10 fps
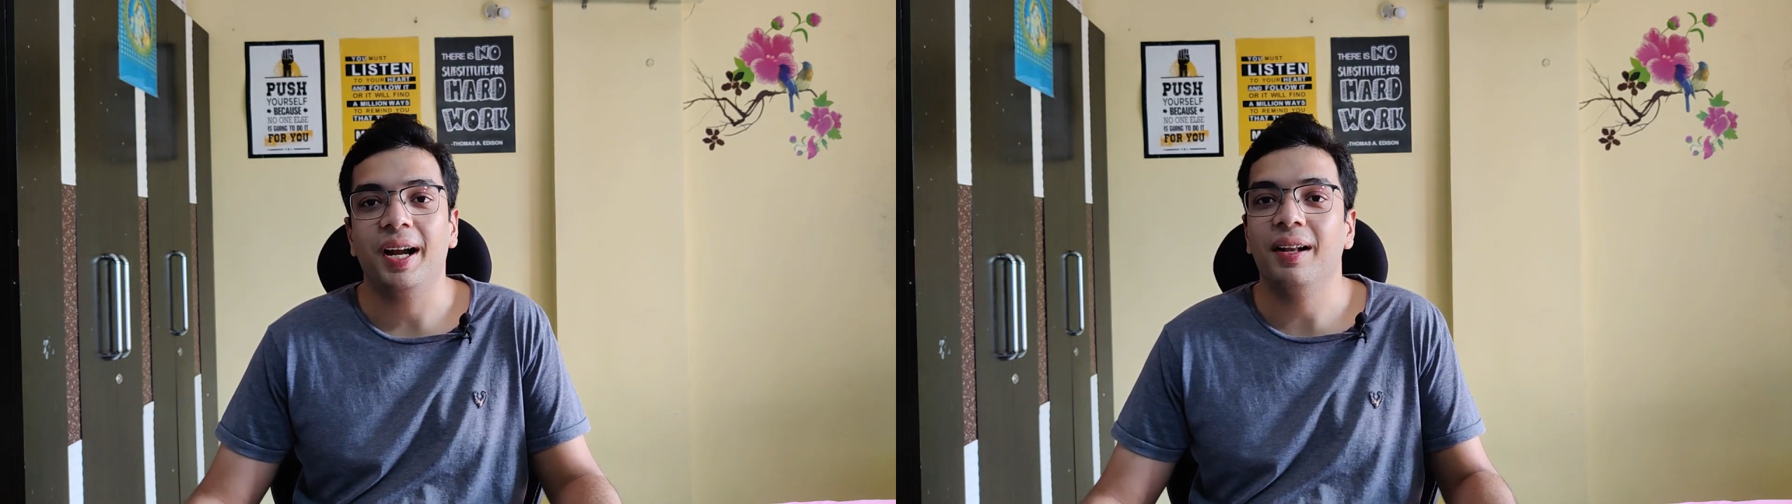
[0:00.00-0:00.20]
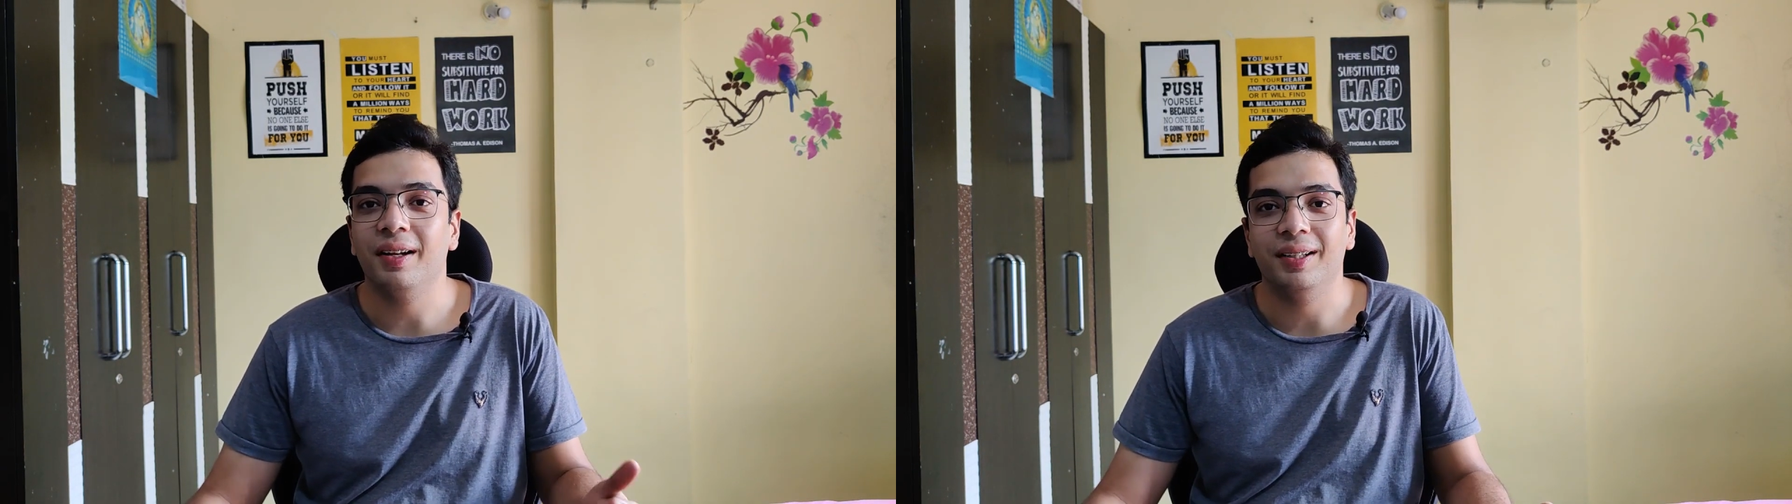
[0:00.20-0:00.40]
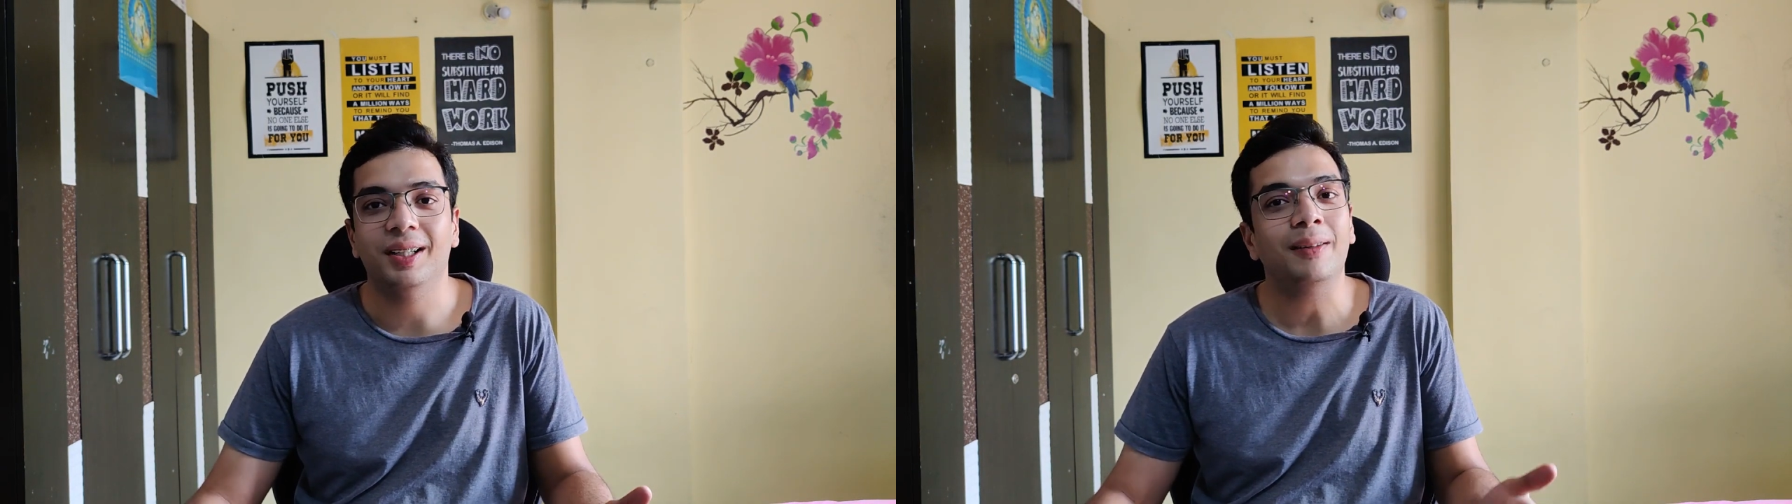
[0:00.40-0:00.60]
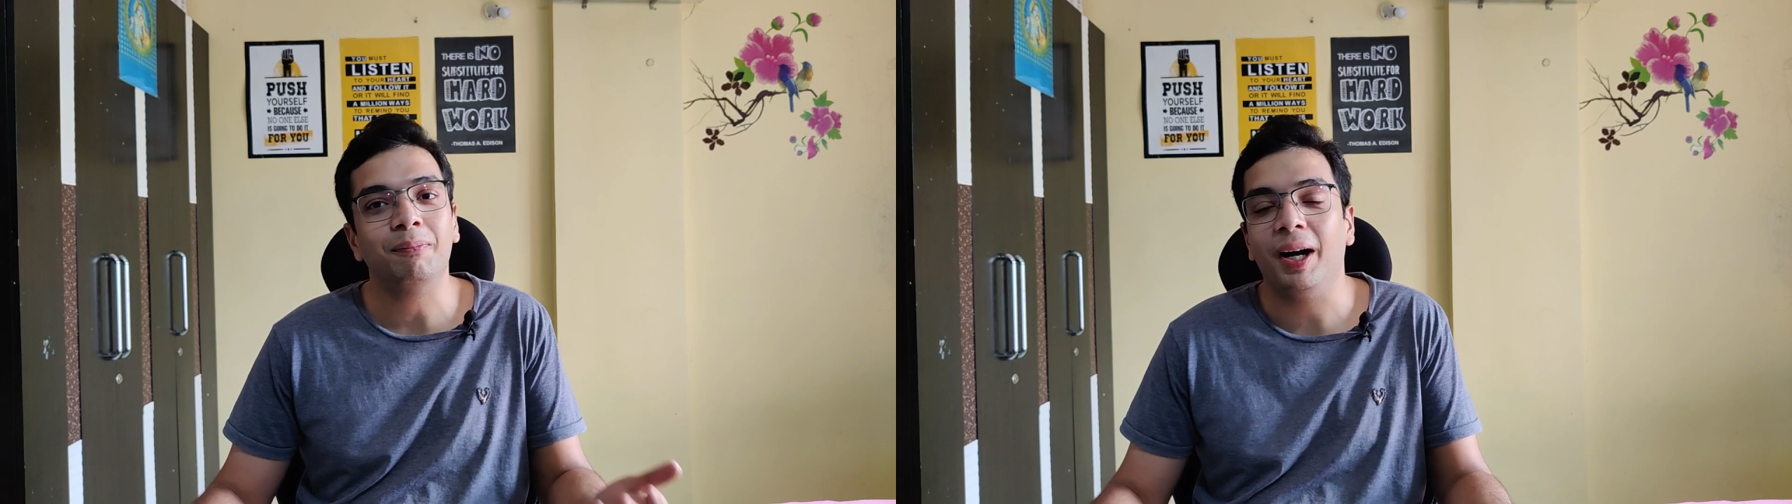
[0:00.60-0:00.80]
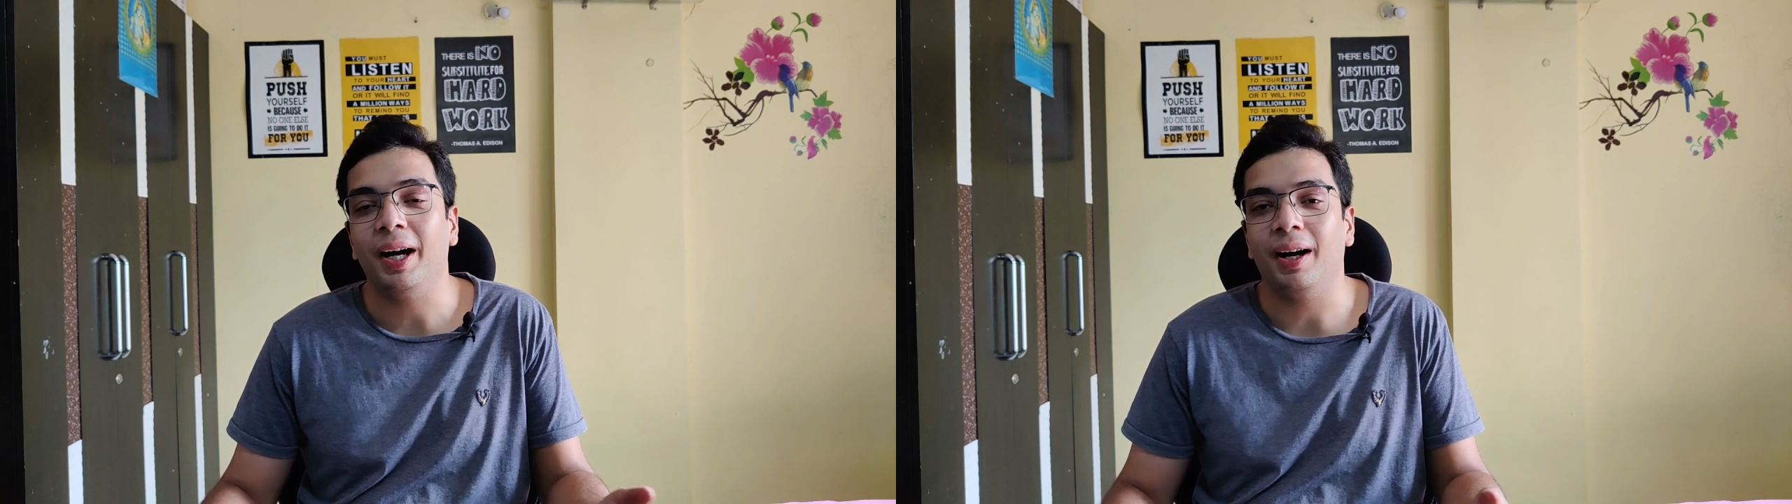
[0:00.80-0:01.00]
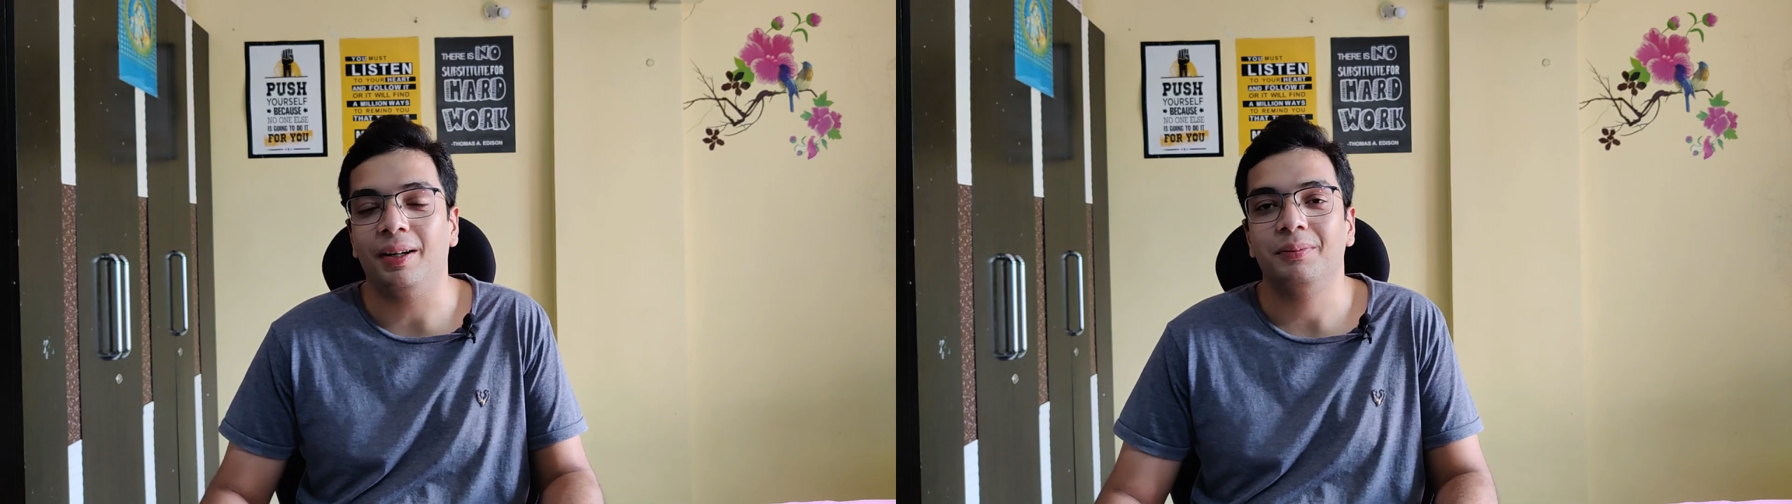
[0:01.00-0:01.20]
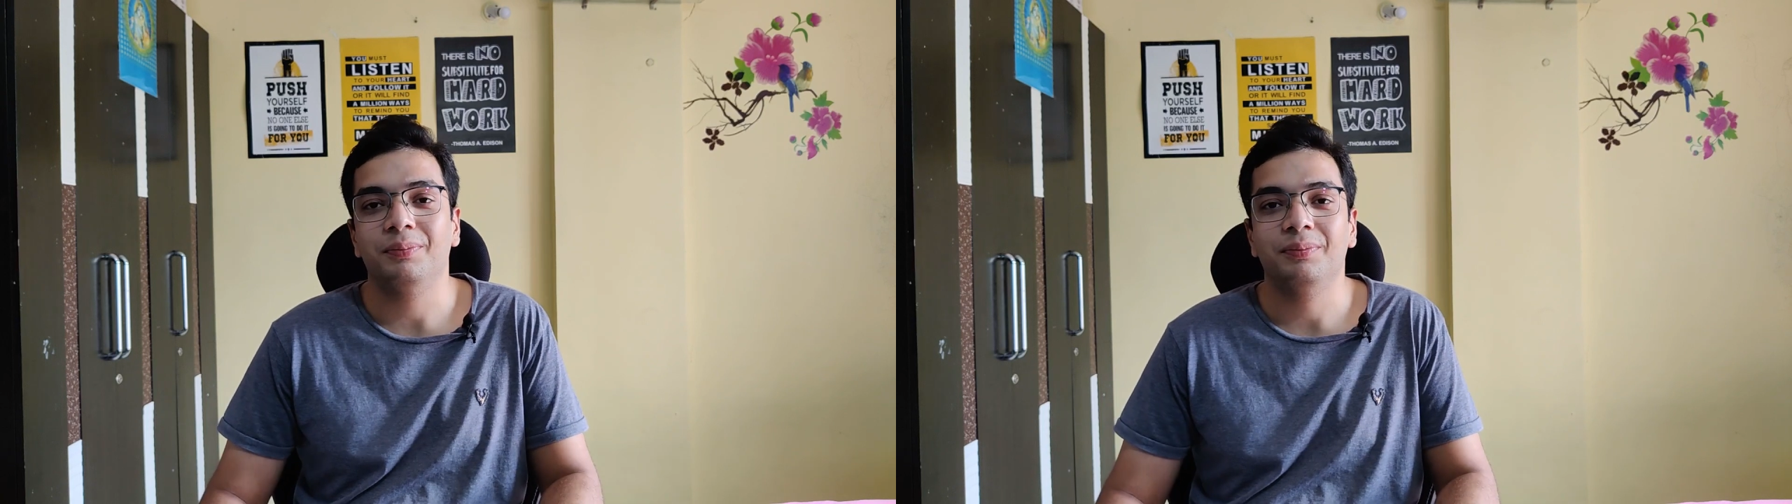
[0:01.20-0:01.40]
and a learner by heart.